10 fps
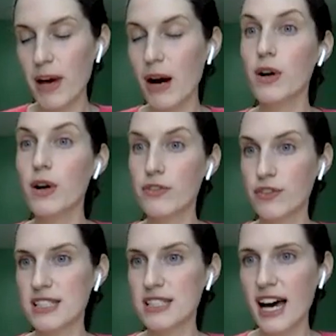
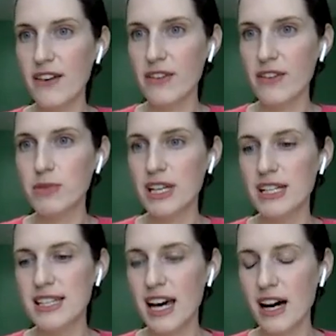powerful to have in place
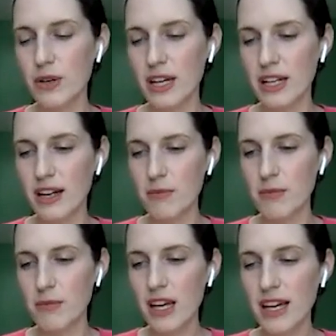now and
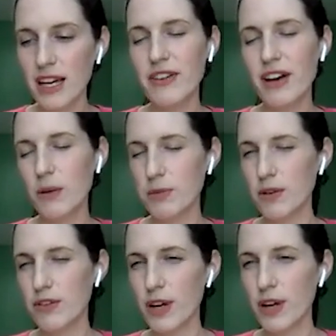kind of help
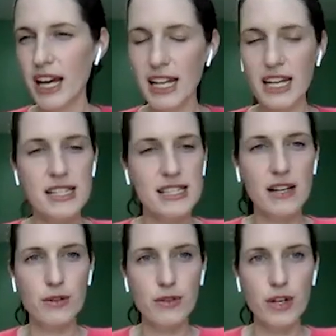you avoid headaches
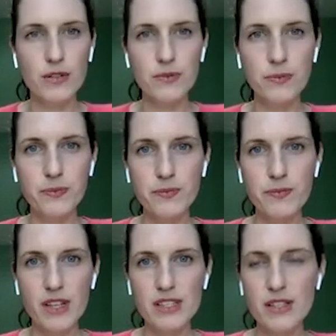down the road.
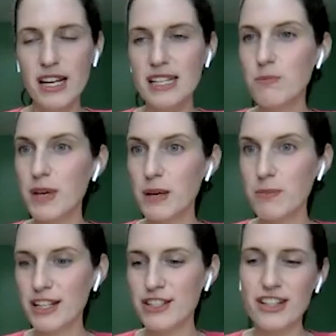So that's big
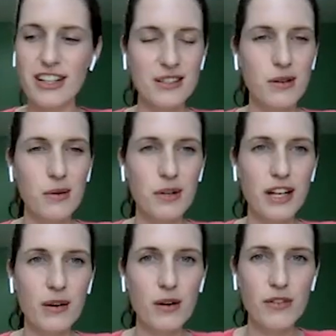picture, what we're going to
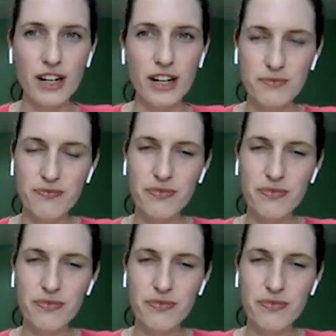go over.